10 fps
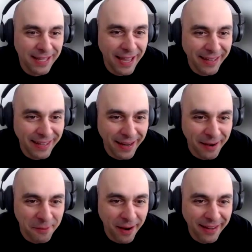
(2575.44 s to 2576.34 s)
stacking
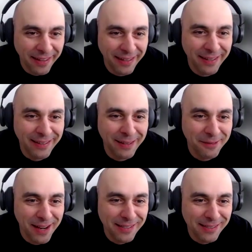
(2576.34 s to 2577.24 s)
and racking
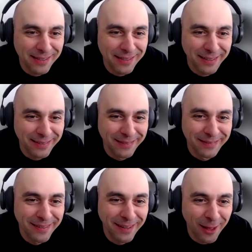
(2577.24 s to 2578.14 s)
devices
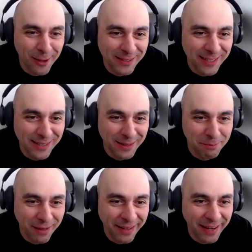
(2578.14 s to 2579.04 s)
in closets
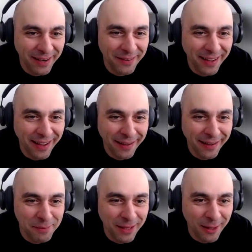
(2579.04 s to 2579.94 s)
in Bulgaria. I came a